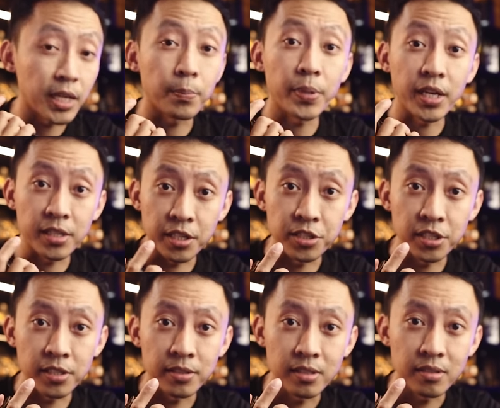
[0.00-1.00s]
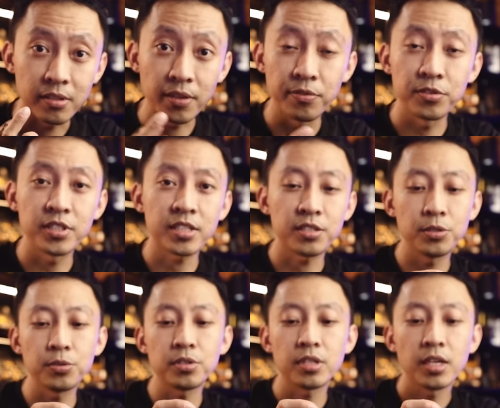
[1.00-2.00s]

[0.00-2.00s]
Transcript: and pay attention. Right, if you just use